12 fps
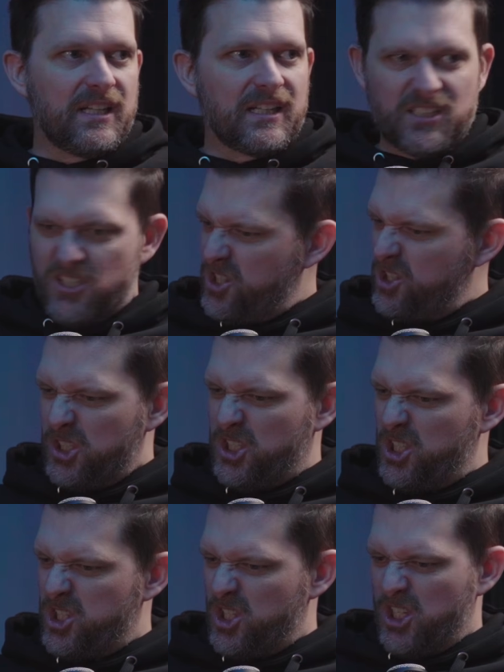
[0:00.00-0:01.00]
and that
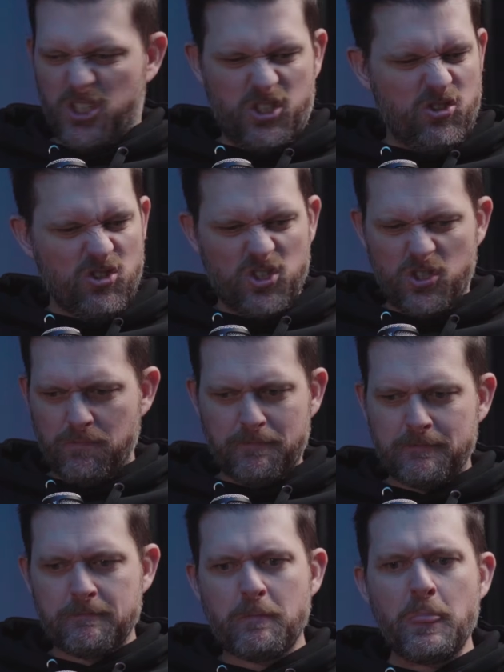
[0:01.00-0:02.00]
just
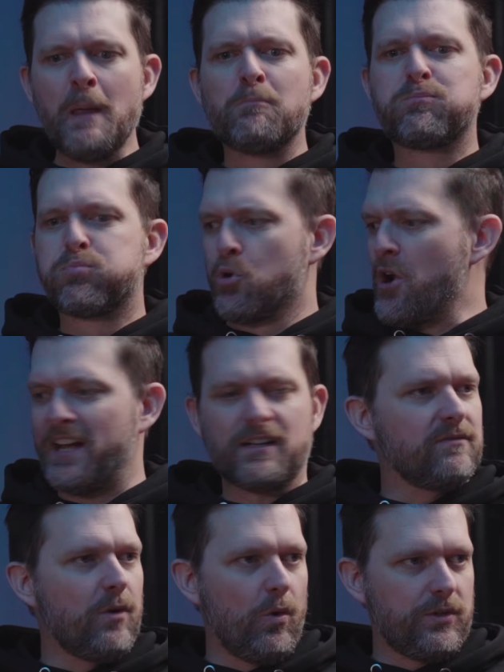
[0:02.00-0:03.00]
brick
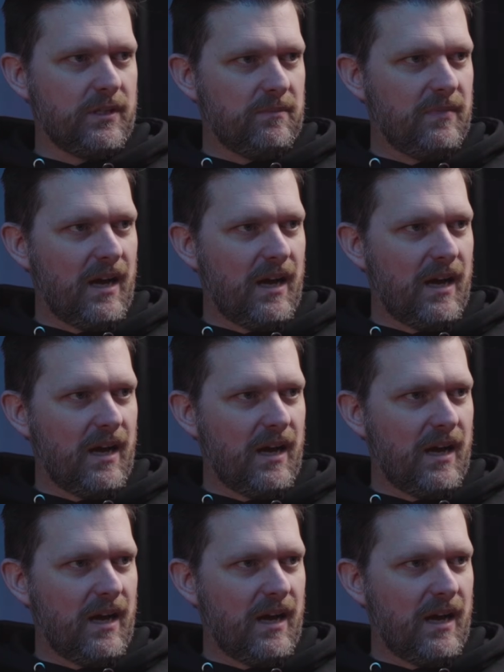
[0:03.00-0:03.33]
of Ultem?